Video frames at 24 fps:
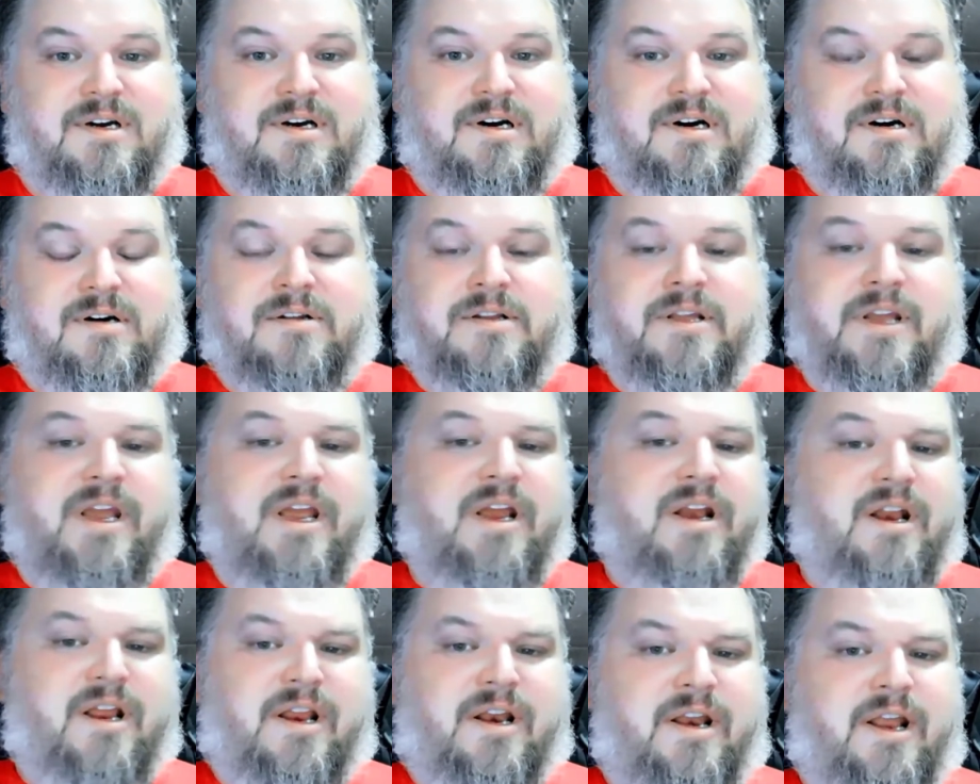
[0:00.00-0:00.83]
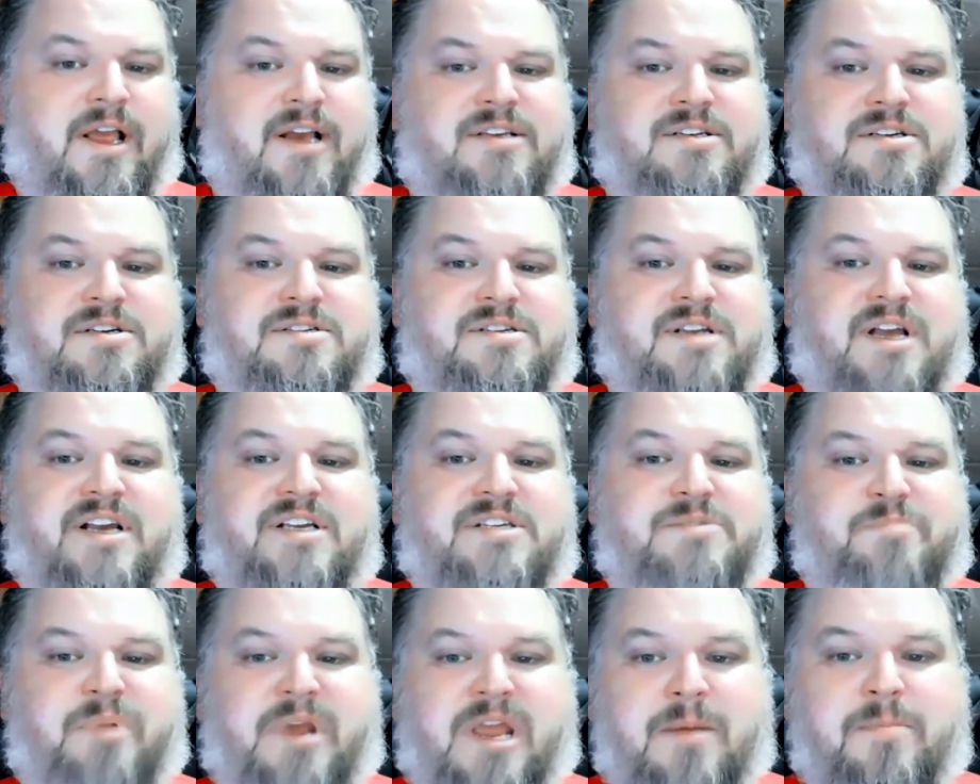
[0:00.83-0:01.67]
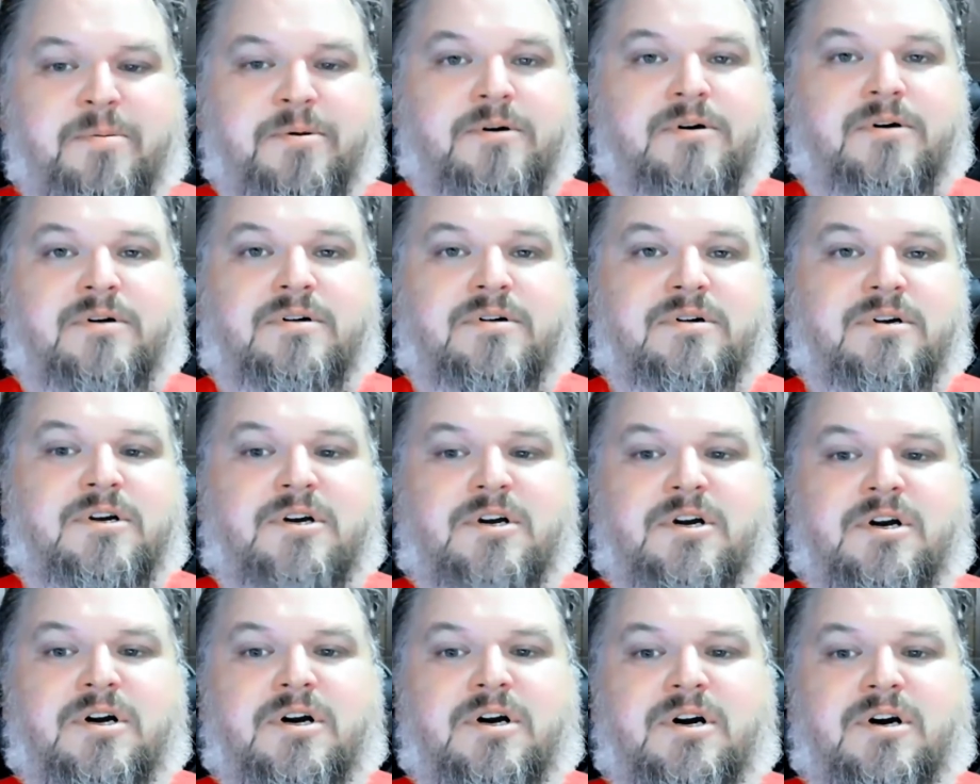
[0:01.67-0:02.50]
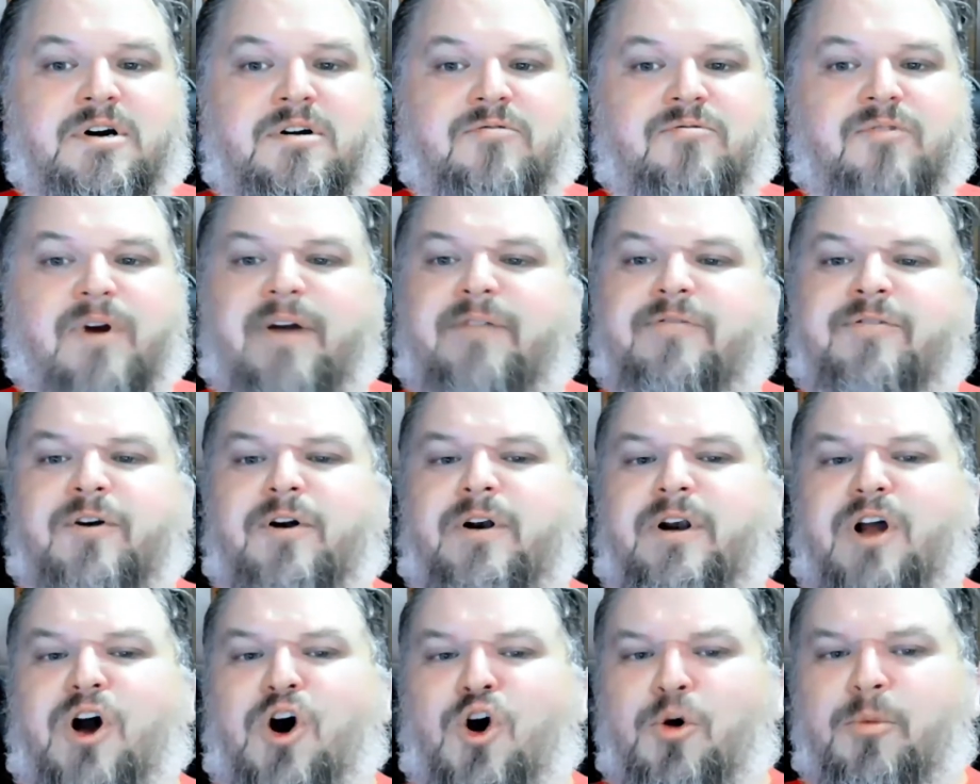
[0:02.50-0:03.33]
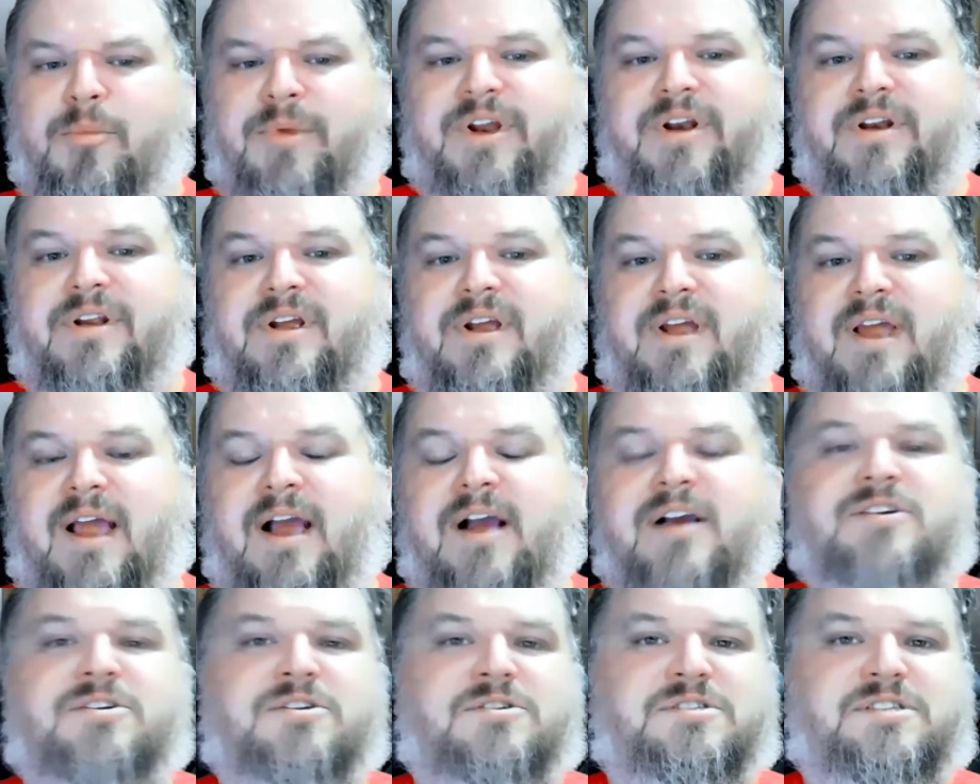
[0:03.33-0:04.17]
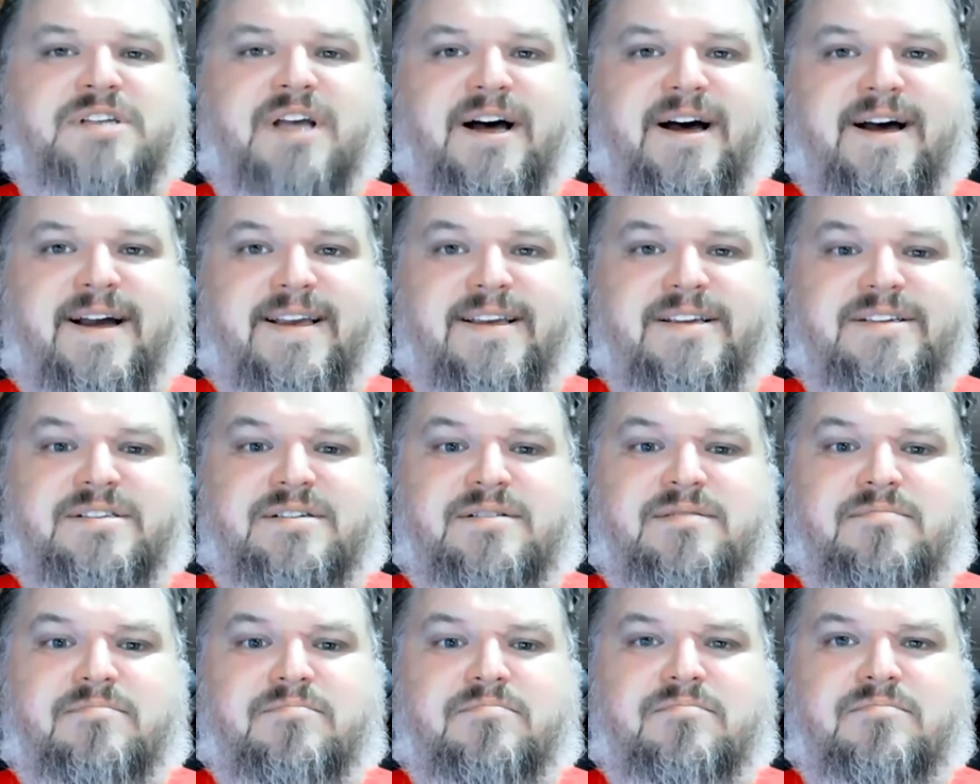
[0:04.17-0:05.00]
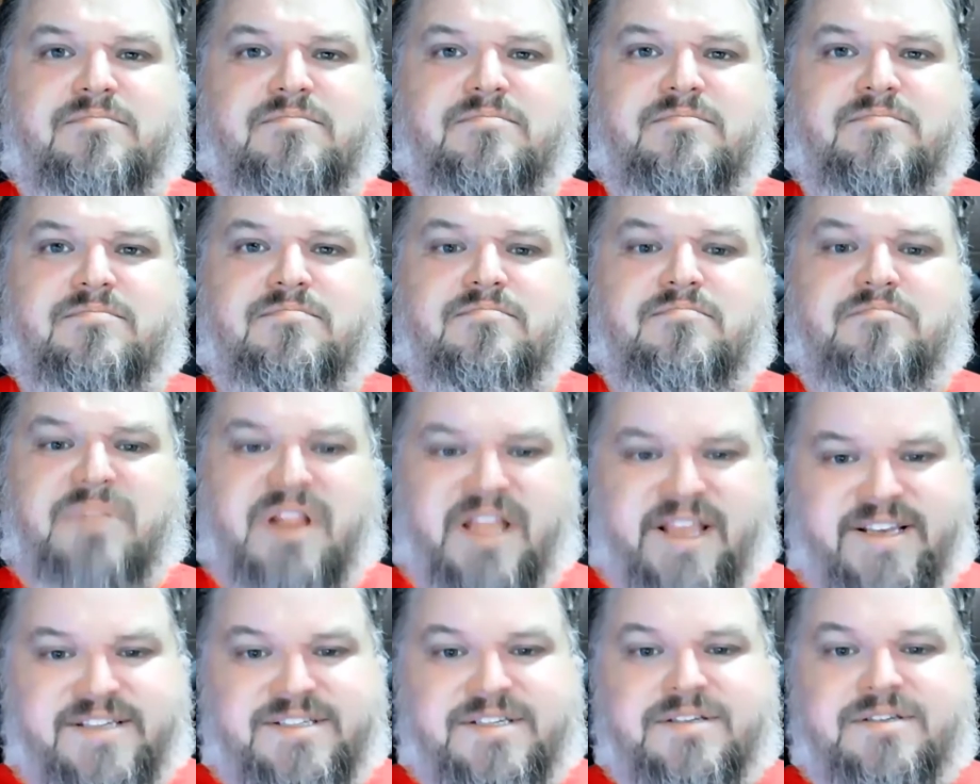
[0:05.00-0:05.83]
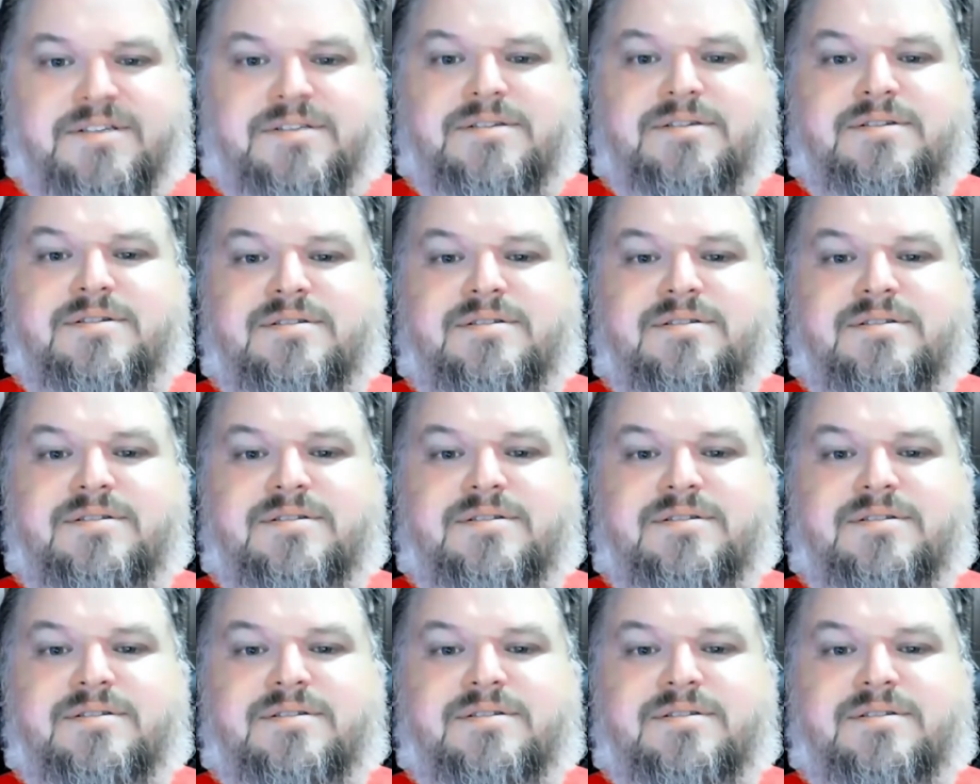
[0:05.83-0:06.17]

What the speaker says: Only he didn't exorcise people. Reverend Omond exorcised places.